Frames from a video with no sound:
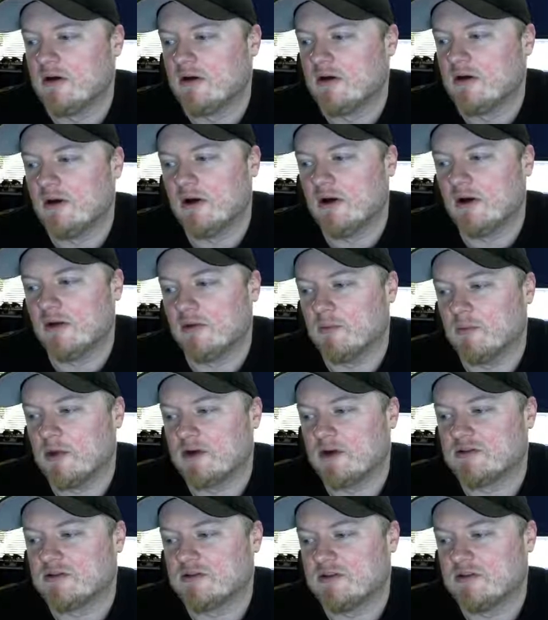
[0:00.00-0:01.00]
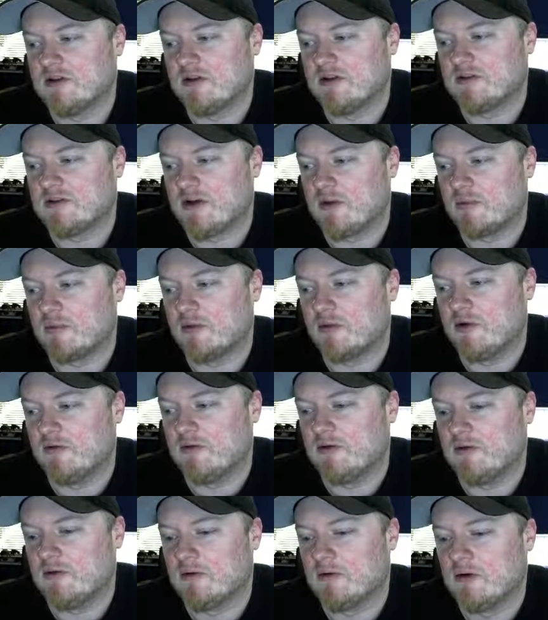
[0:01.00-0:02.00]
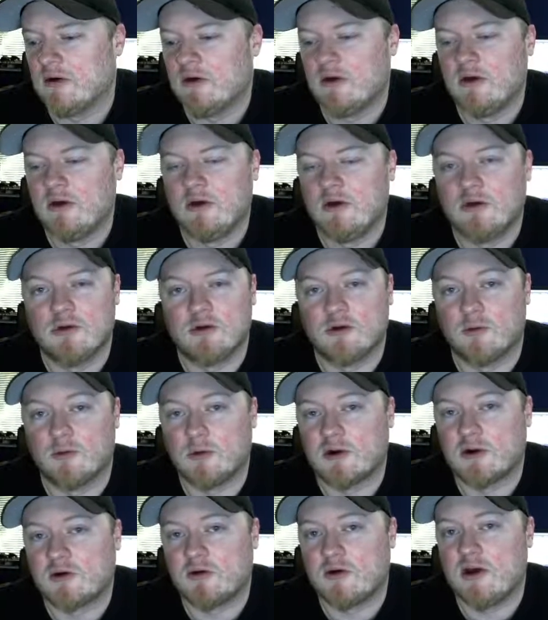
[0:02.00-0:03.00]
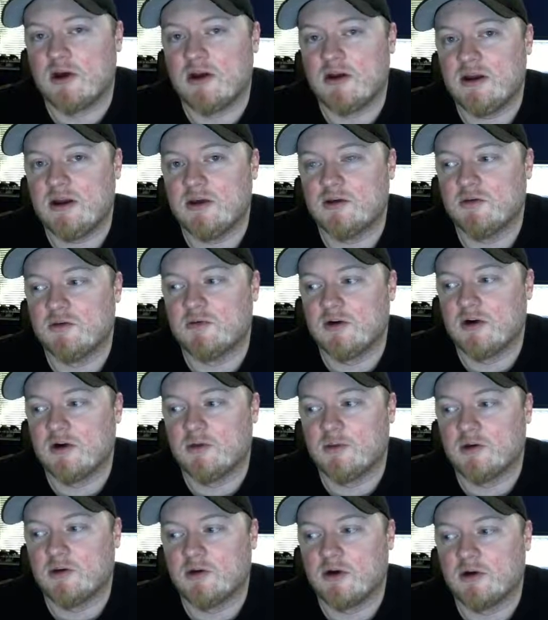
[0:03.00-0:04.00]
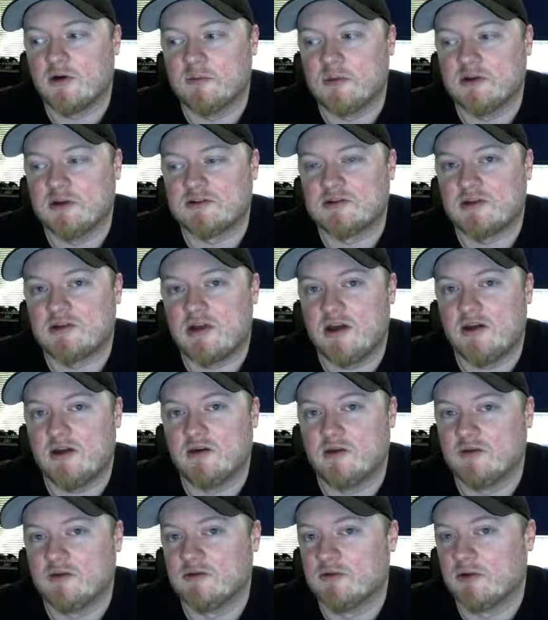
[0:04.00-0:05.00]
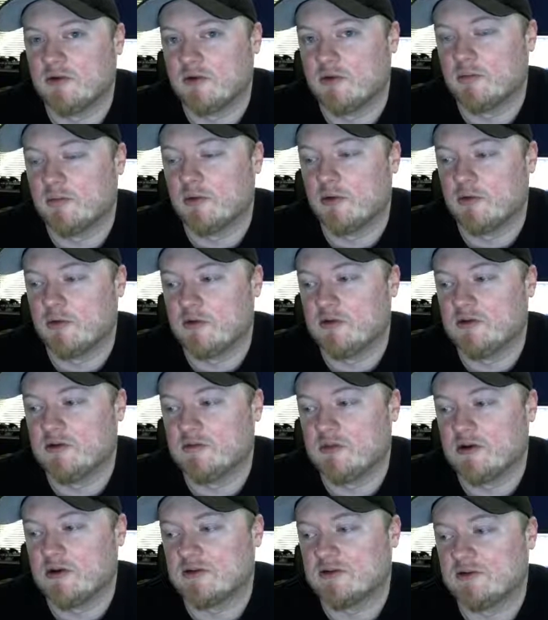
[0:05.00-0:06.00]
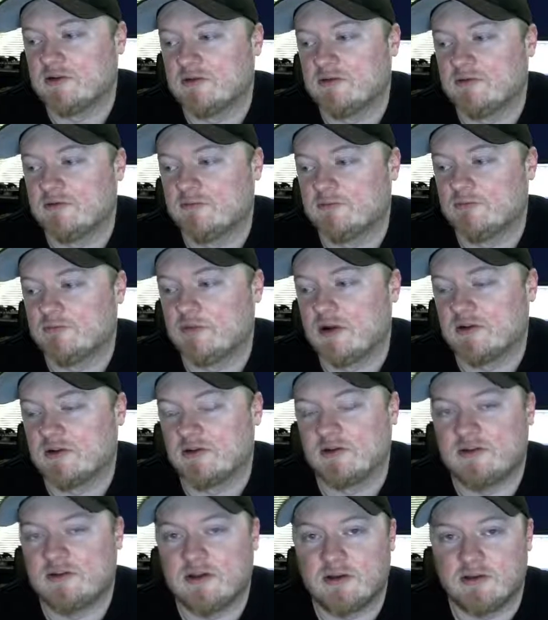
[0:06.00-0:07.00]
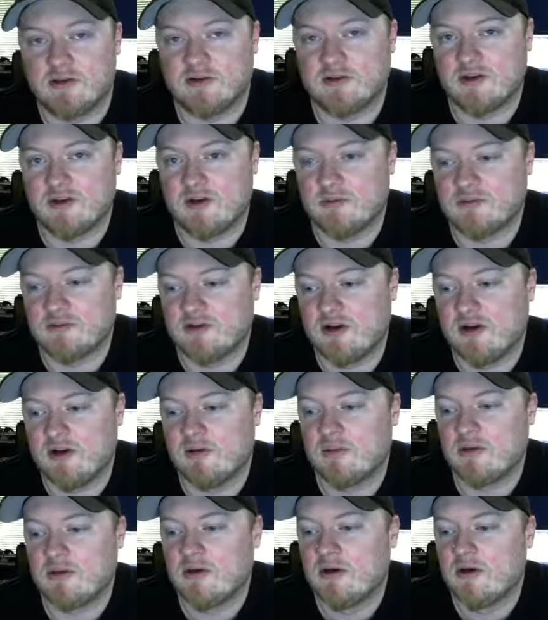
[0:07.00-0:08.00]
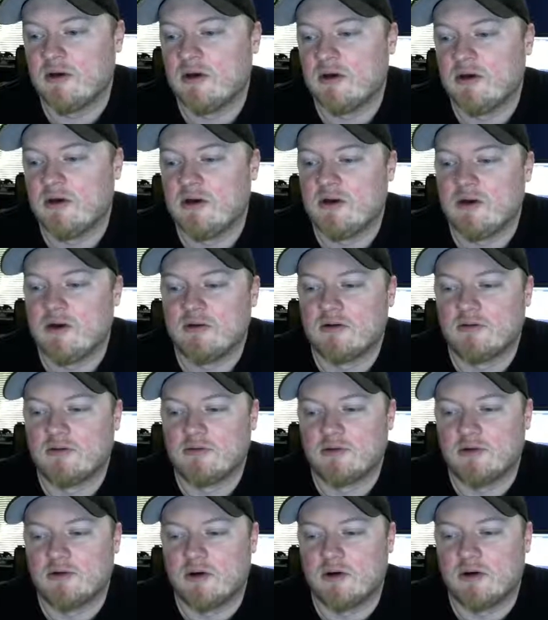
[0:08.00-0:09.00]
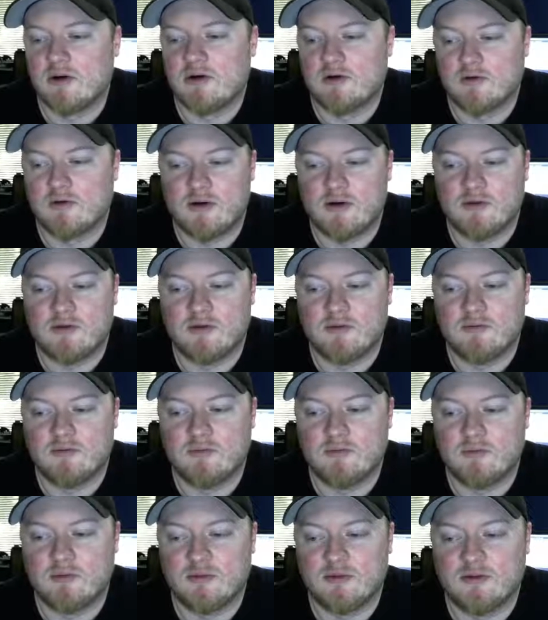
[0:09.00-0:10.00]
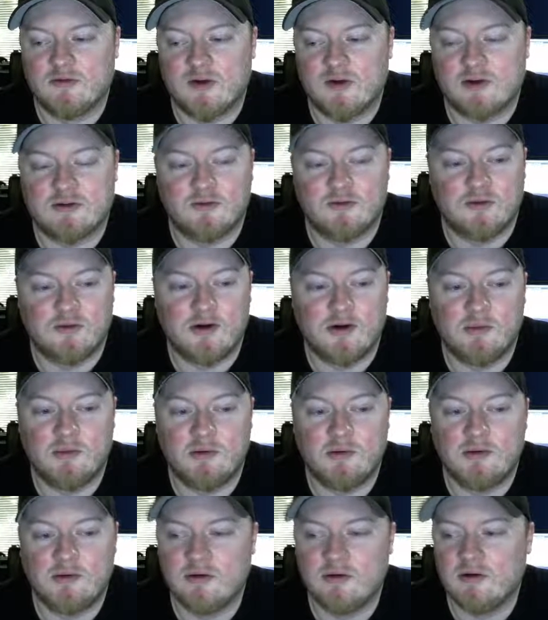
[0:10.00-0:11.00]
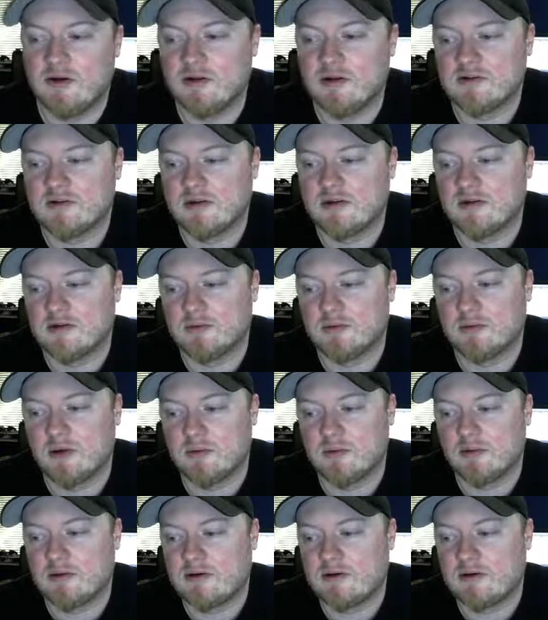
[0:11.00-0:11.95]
The mesh and the top preview. You're going to want to create a new variable called mesh scale so that both of these meshes basically take the same shape. Go ahead and create the vector variable and set it to public.